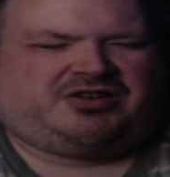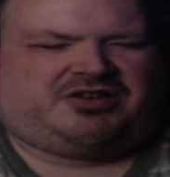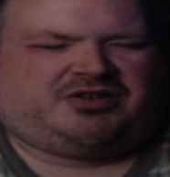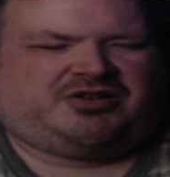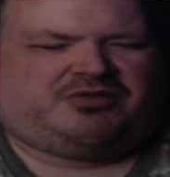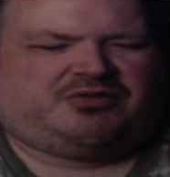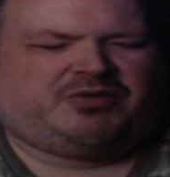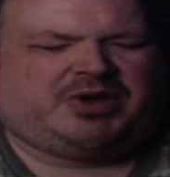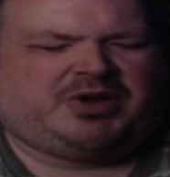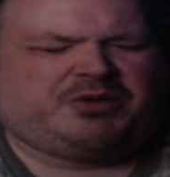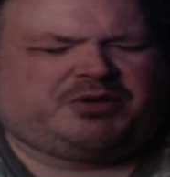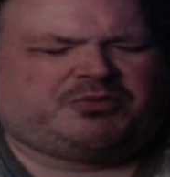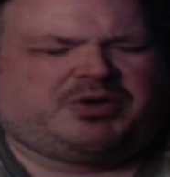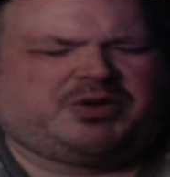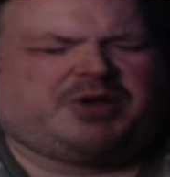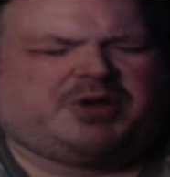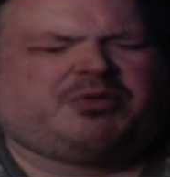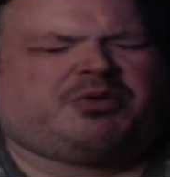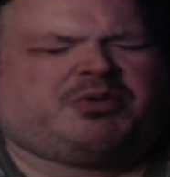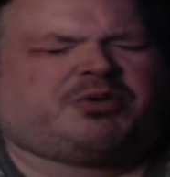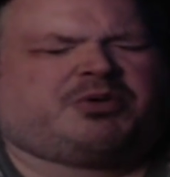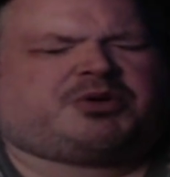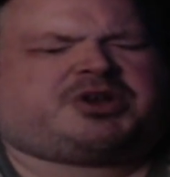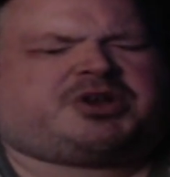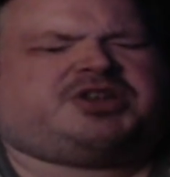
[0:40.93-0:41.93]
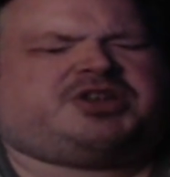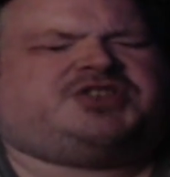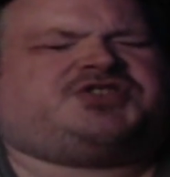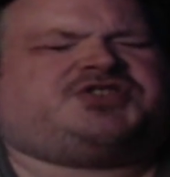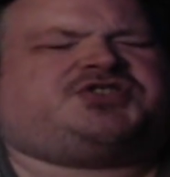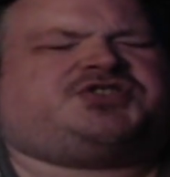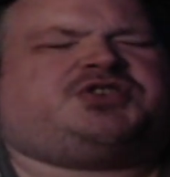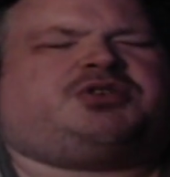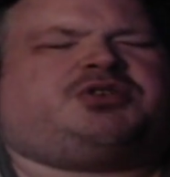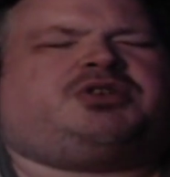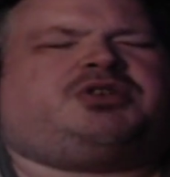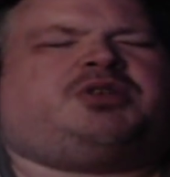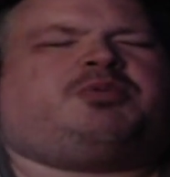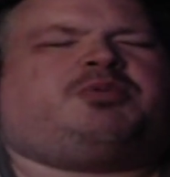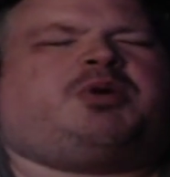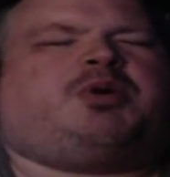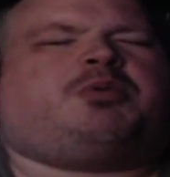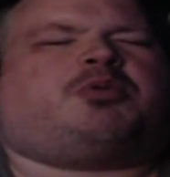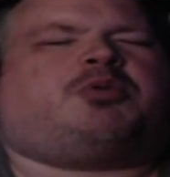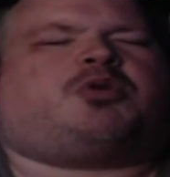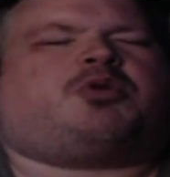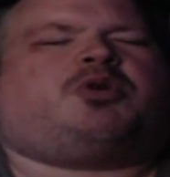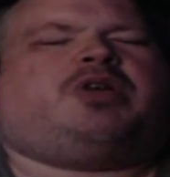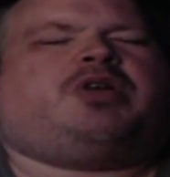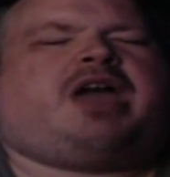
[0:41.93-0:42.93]
we were concerned that we
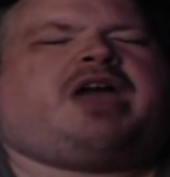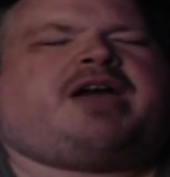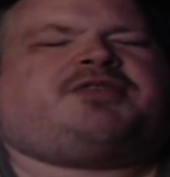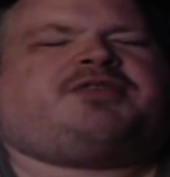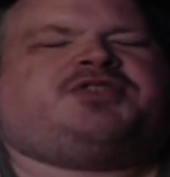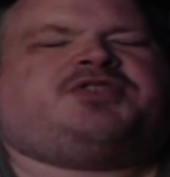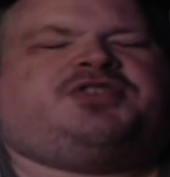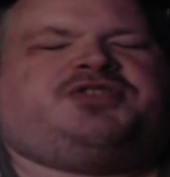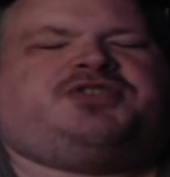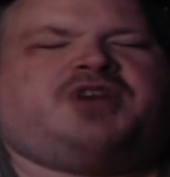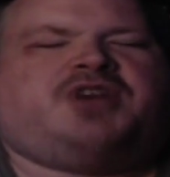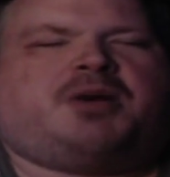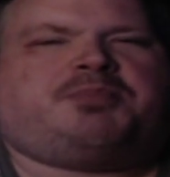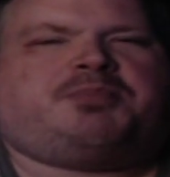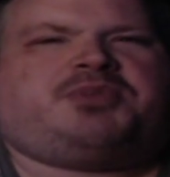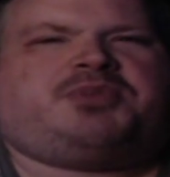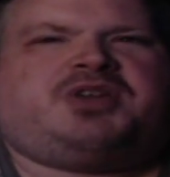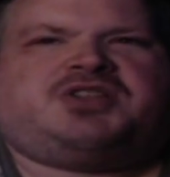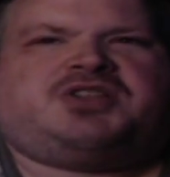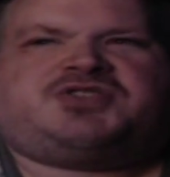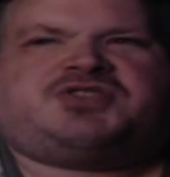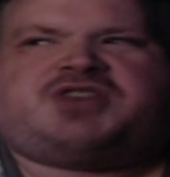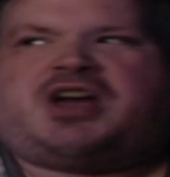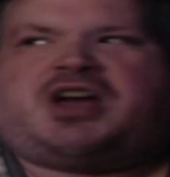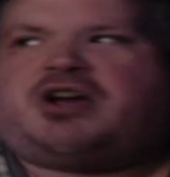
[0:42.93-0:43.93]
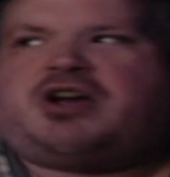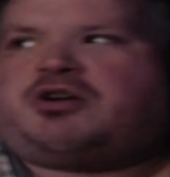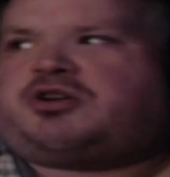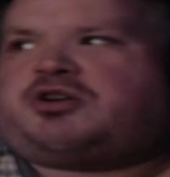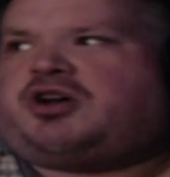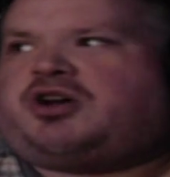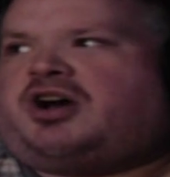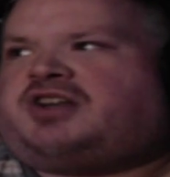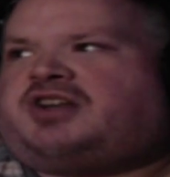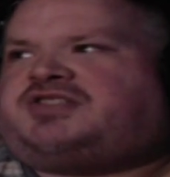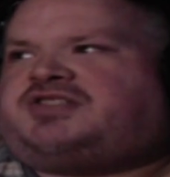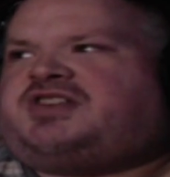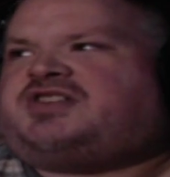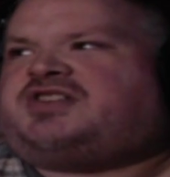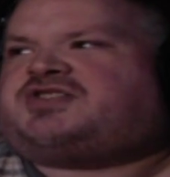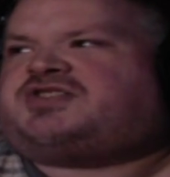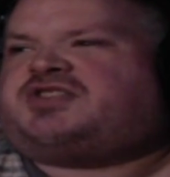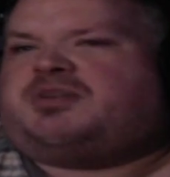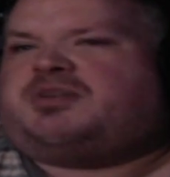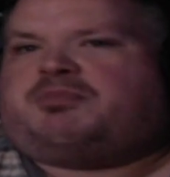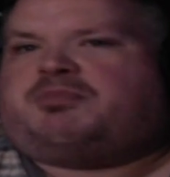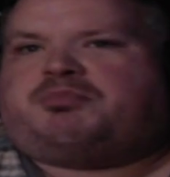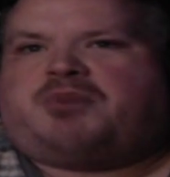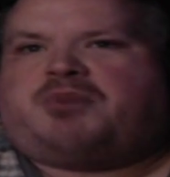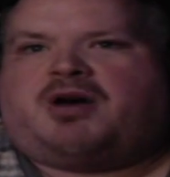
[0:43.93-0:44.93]
were going to have to dump the entire contents
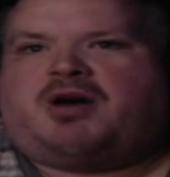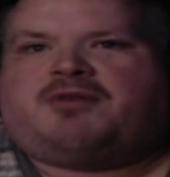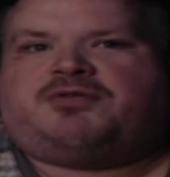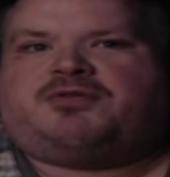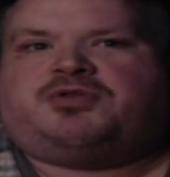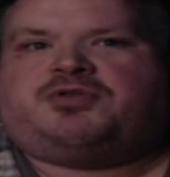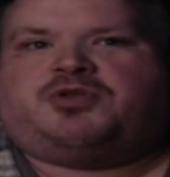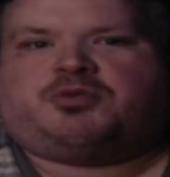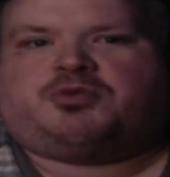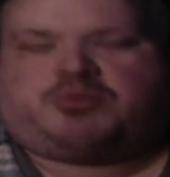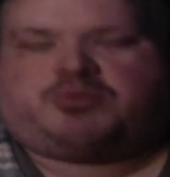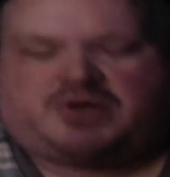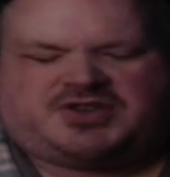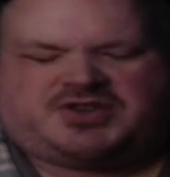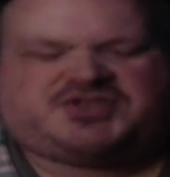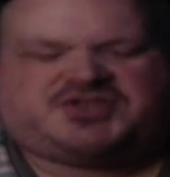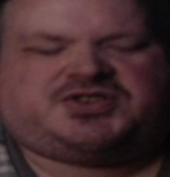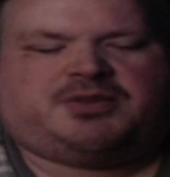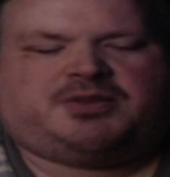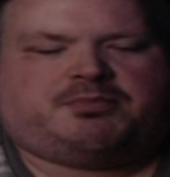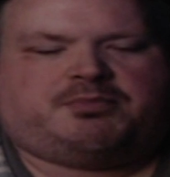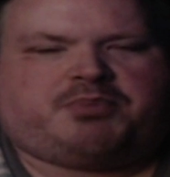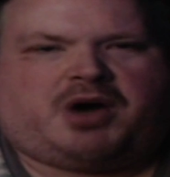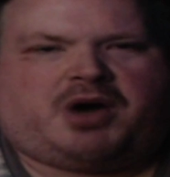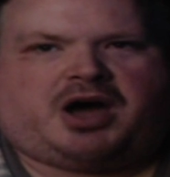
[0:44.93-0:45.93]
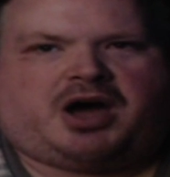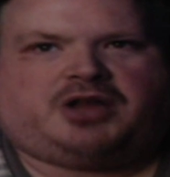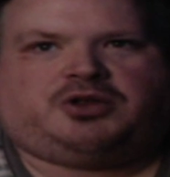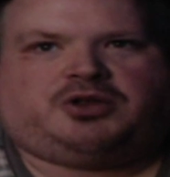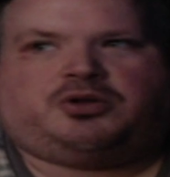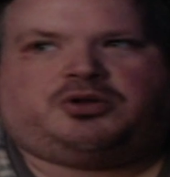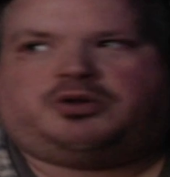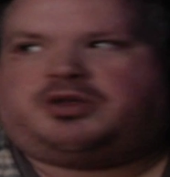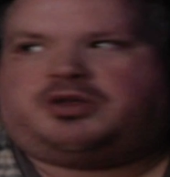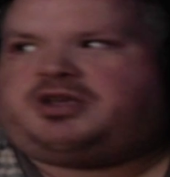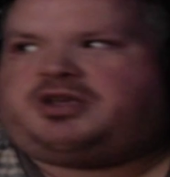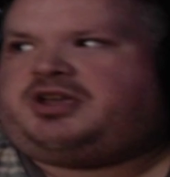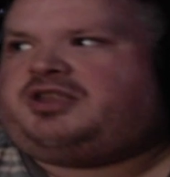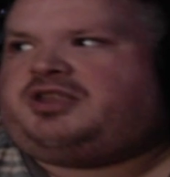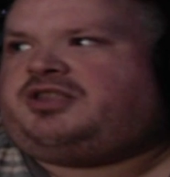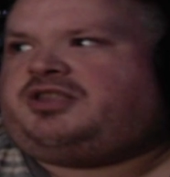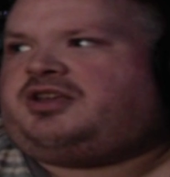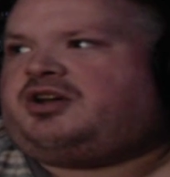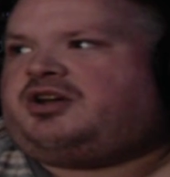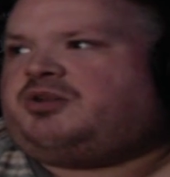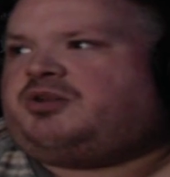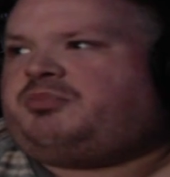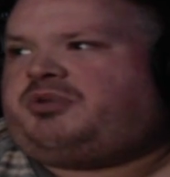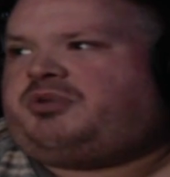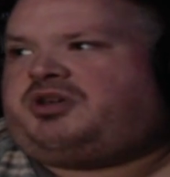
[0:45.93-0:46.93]
of the rest of the bottle in
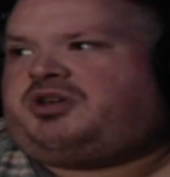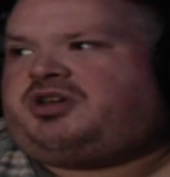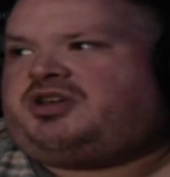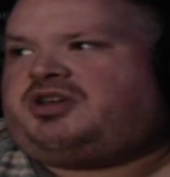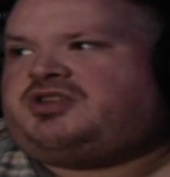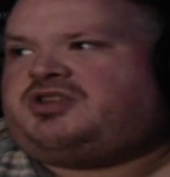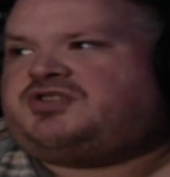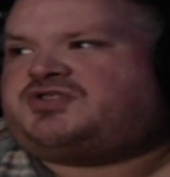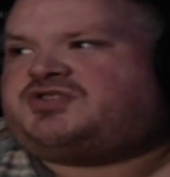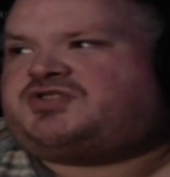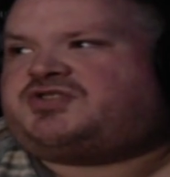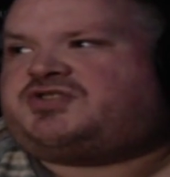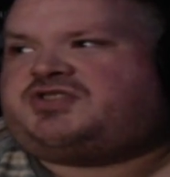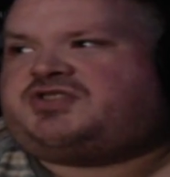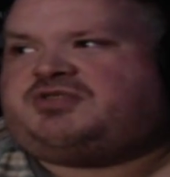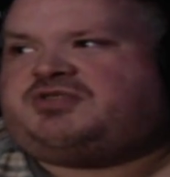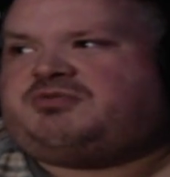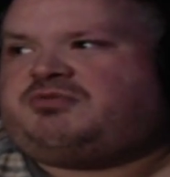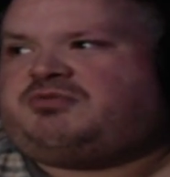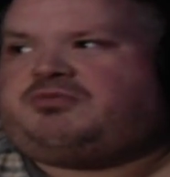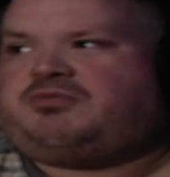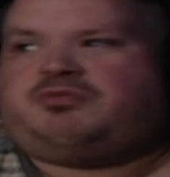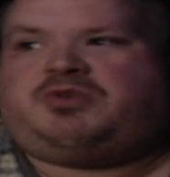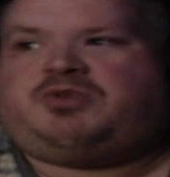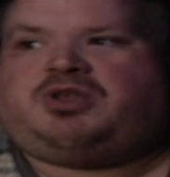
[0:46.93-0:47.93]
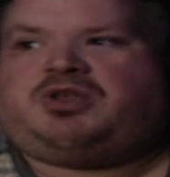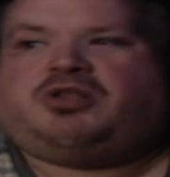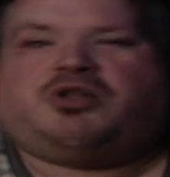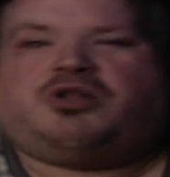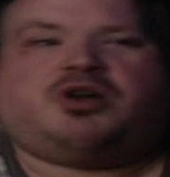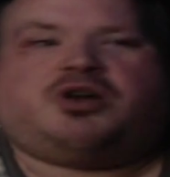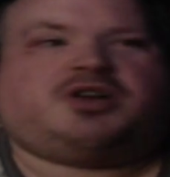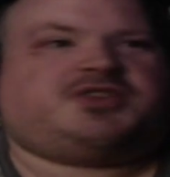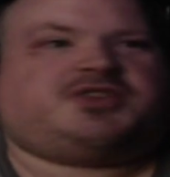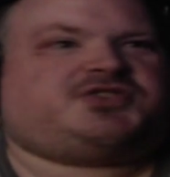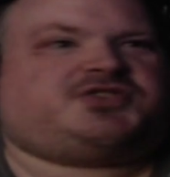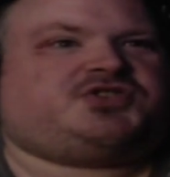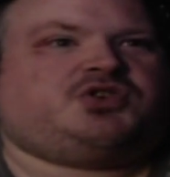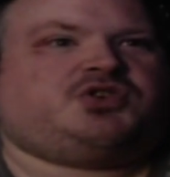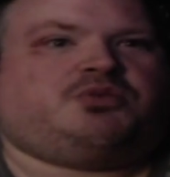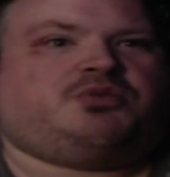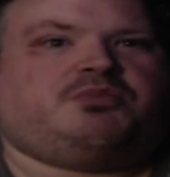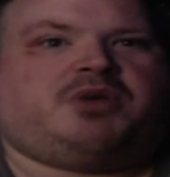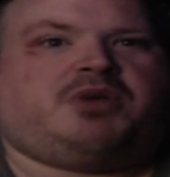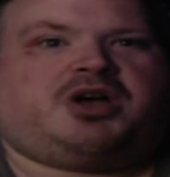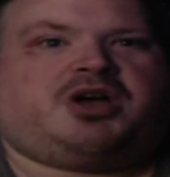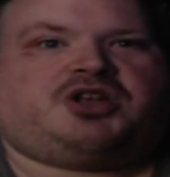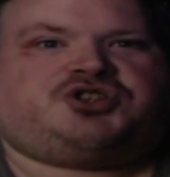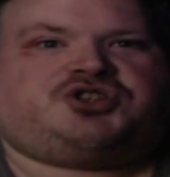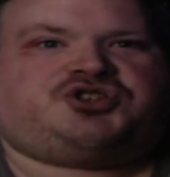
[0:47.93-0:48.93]
there because we lost so
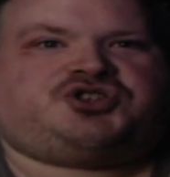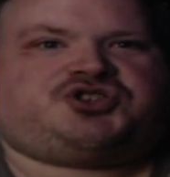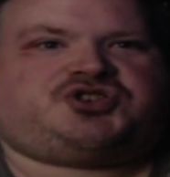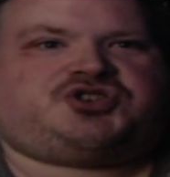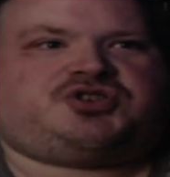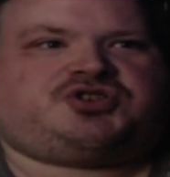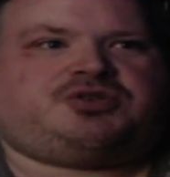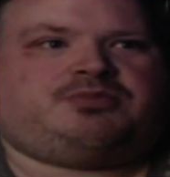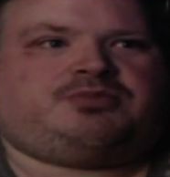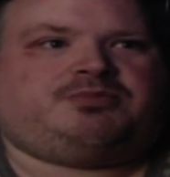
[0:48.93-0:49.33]
much.